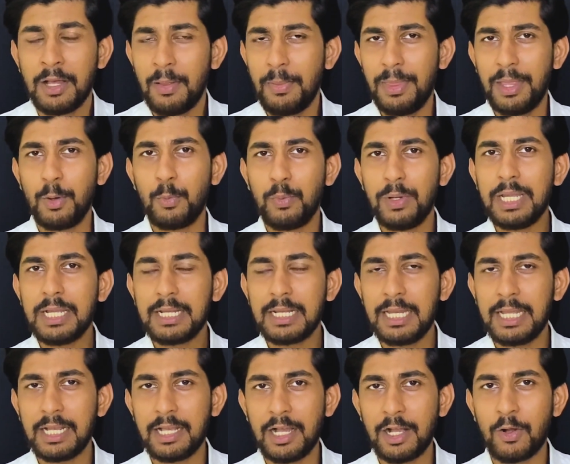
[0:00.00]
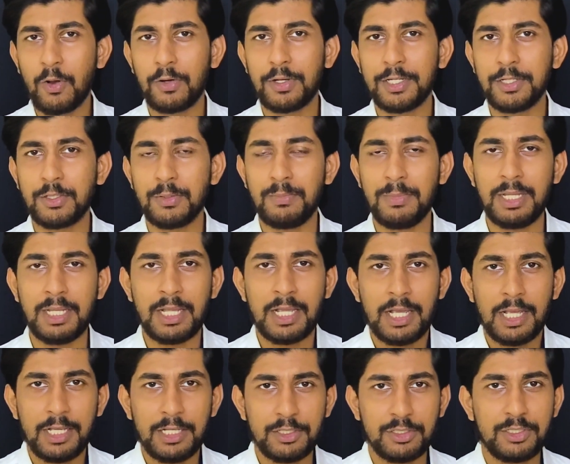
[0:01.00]
Their weak link, according to me,
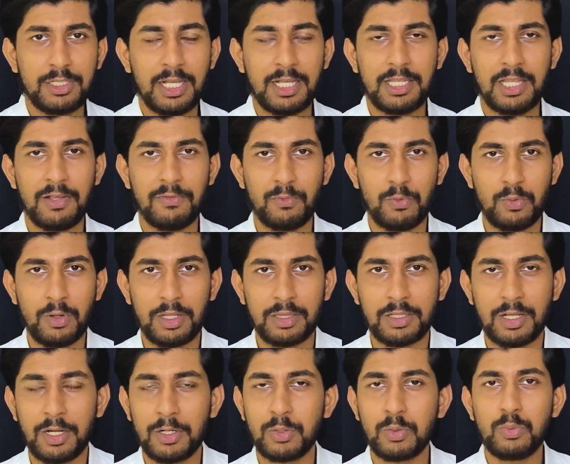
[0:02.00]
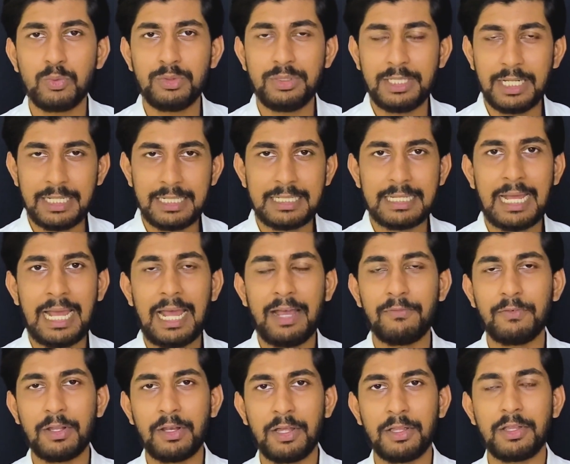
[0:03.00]
is Jaidev Unadkat, who didn't
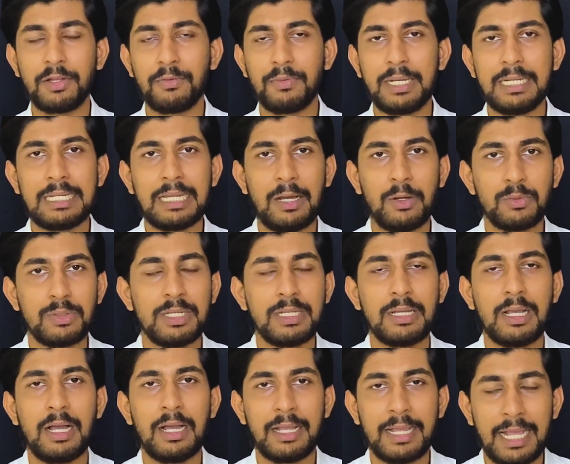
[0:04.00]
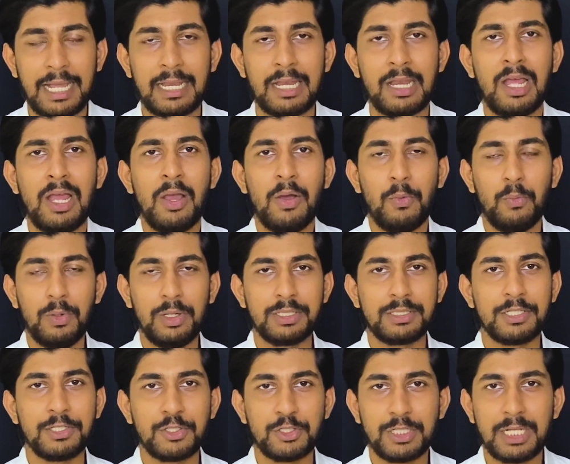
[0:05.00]
have another great outing again
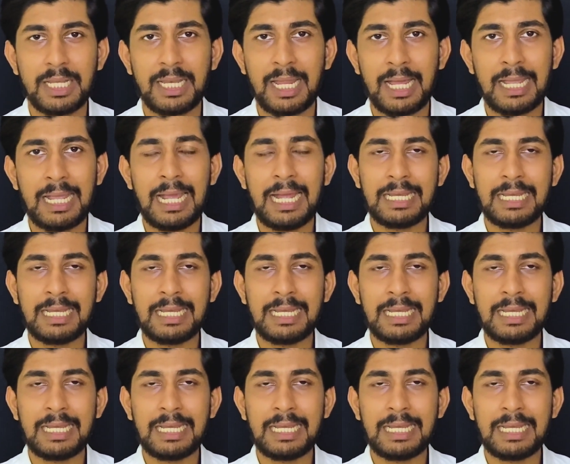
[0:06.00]
versus Chennai,